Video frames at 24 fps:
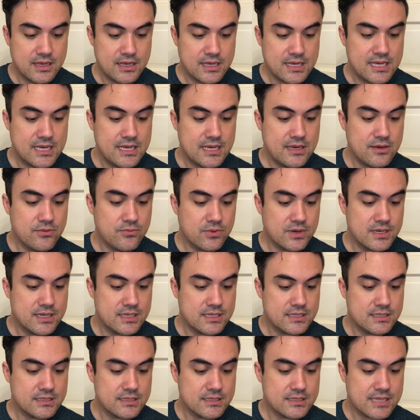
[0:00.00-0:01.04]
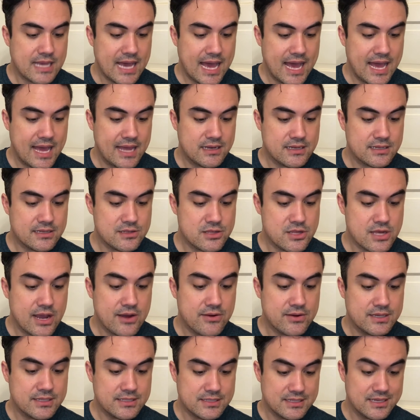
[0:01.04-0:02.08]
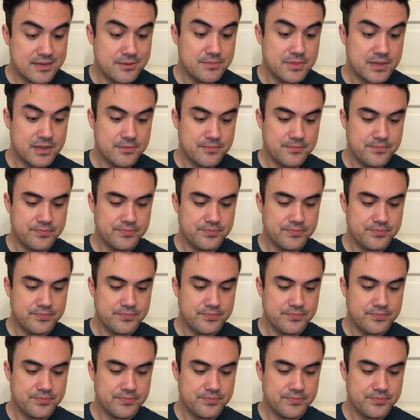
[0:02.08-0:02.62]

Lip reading: He was at Chezib,